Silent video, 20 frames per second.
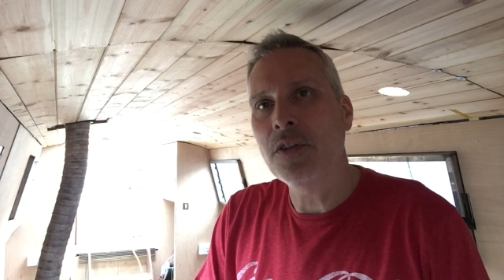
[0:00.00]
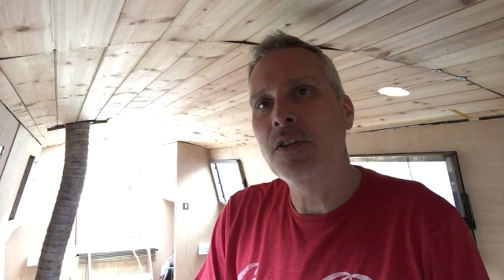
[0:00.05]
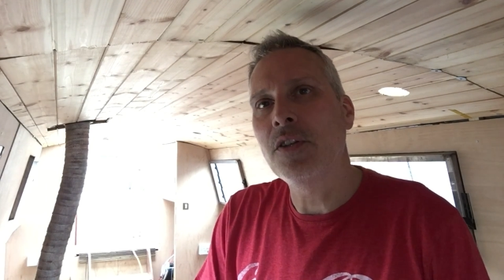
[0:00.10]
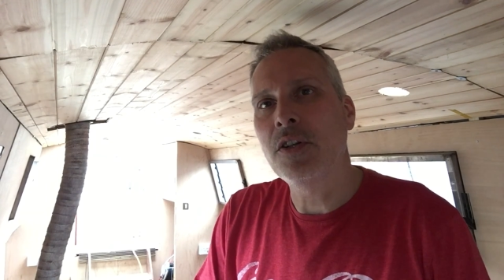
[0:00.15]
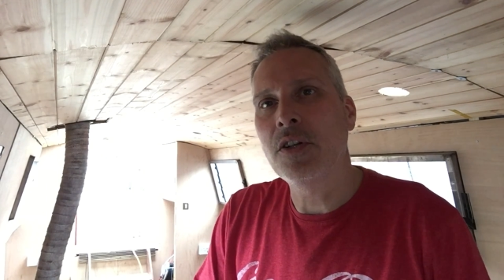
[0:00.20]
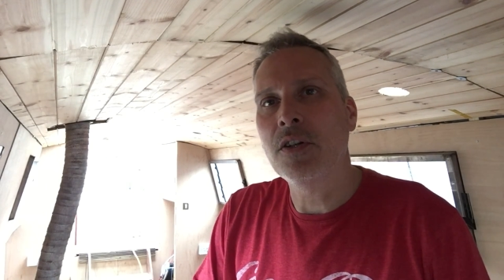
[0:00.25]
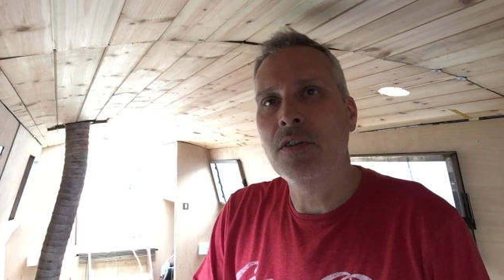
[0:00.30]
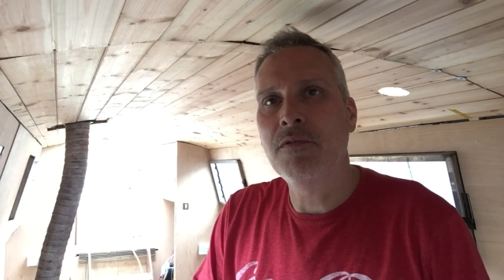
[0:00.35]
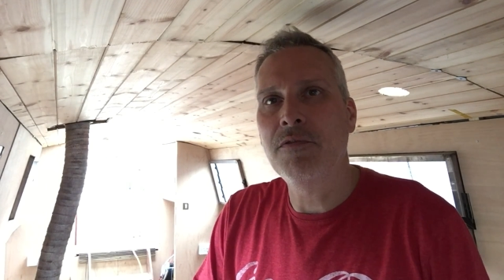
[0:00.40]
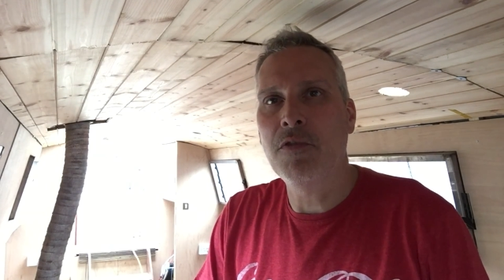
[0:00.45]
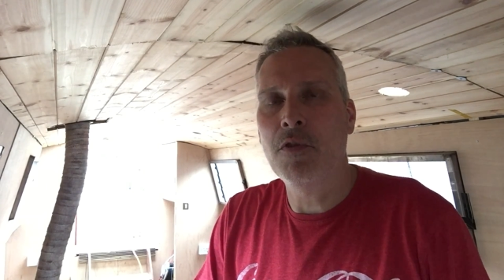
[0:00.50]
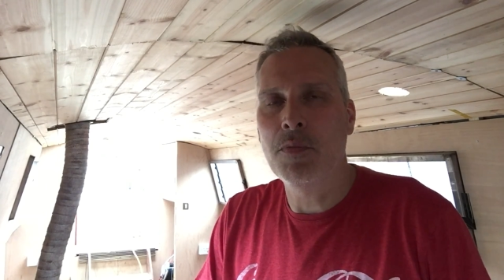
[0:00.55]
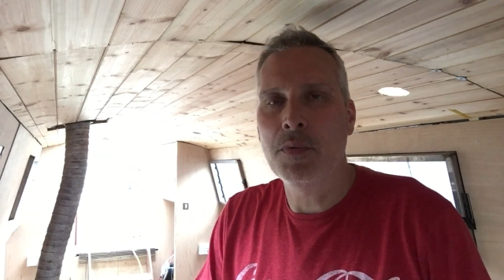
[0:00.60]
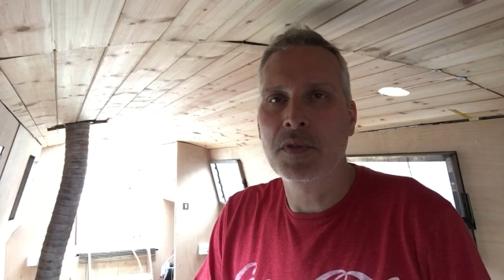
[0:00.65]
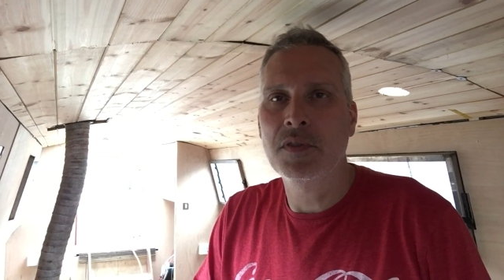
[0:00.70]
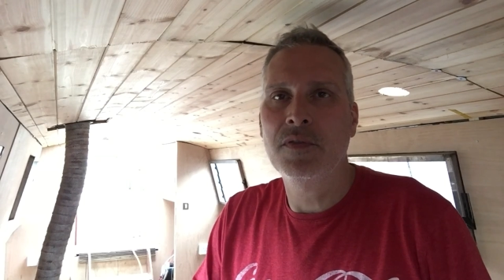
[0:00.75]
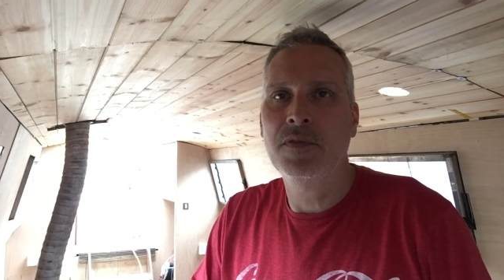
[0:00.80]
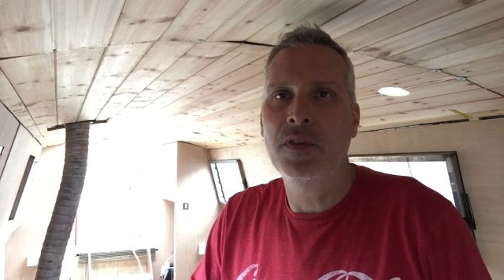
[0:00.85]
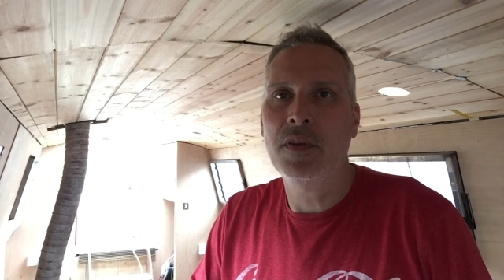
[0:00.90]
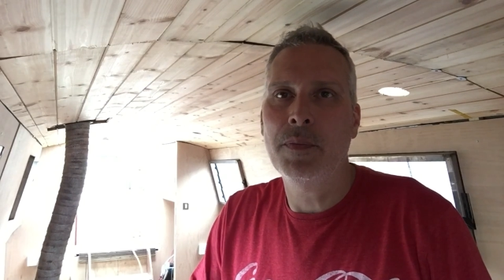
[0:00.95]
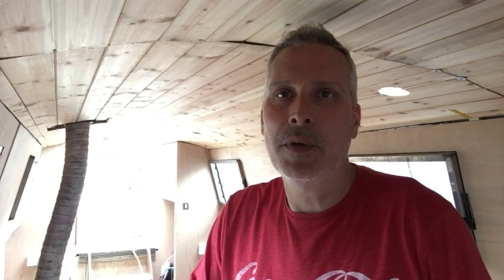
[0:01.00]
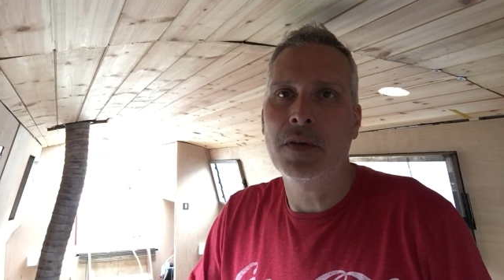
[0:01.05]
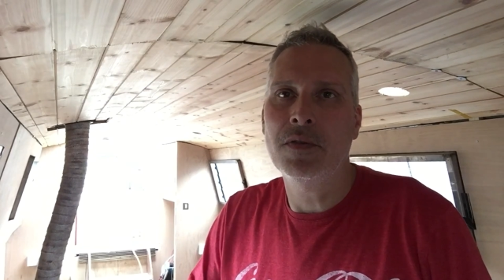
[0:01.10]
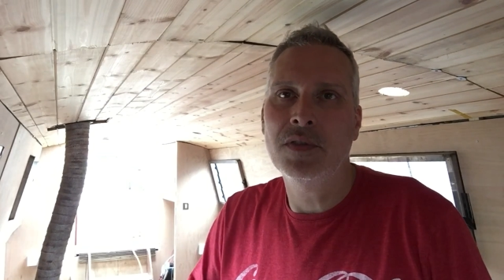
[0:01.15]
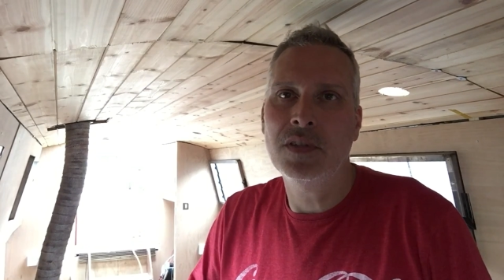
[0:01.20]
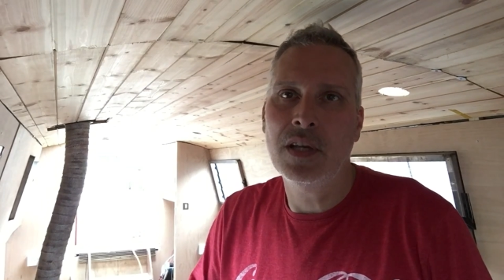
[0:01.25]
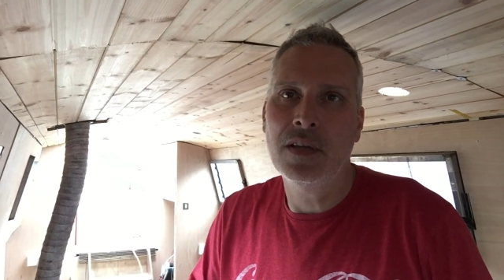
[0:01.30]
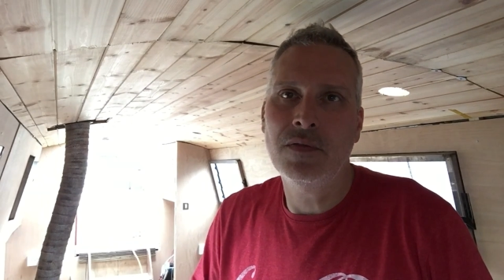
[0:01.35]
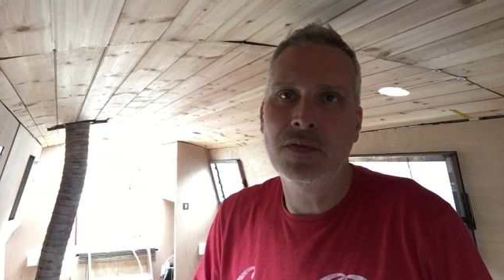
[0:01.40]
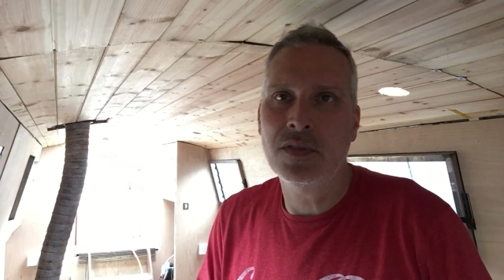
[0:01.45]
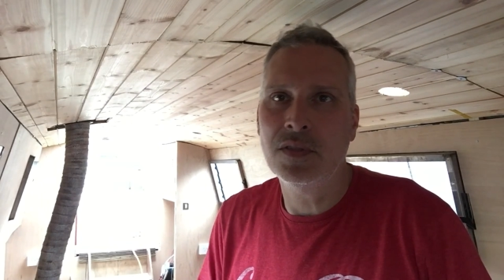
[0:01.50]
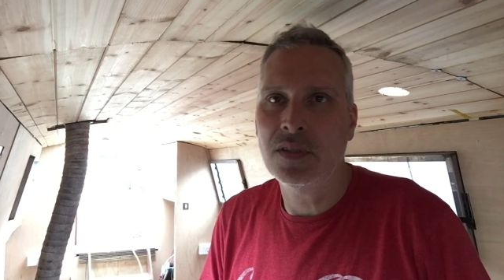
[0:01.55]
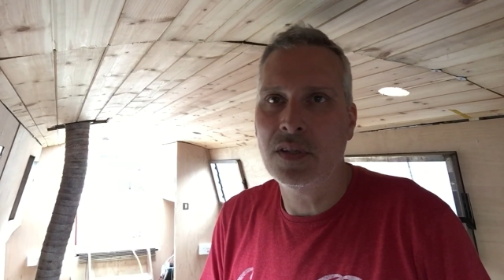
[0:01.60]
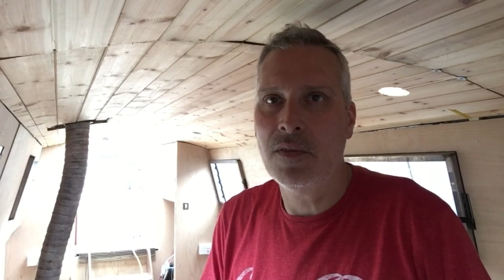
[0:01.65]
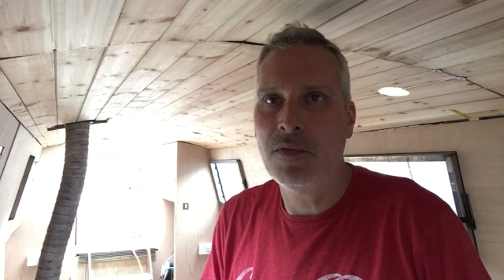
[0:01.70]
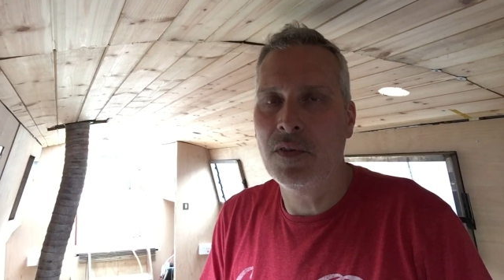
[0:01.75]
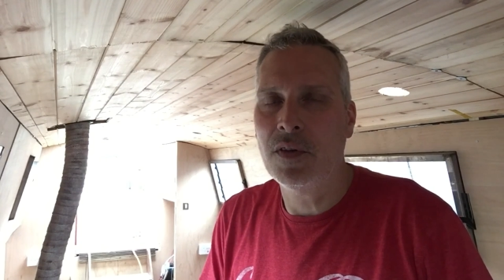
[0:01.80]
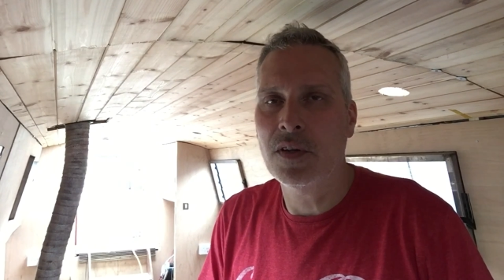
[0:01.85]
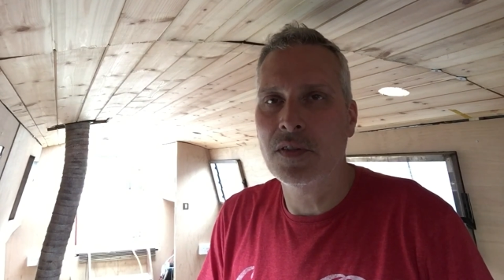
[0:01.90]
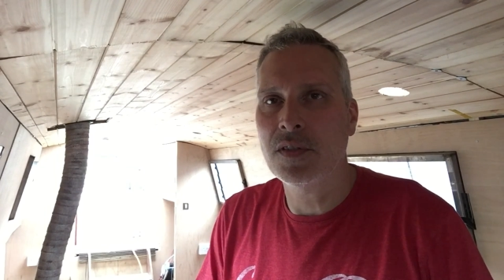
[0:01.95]
than a conformance for the boat safety
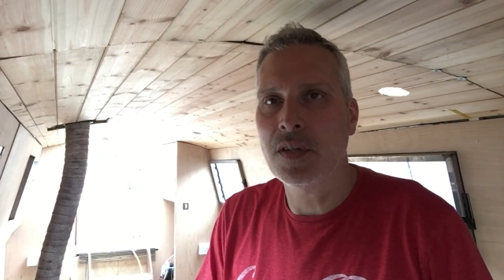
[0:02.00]
certificate.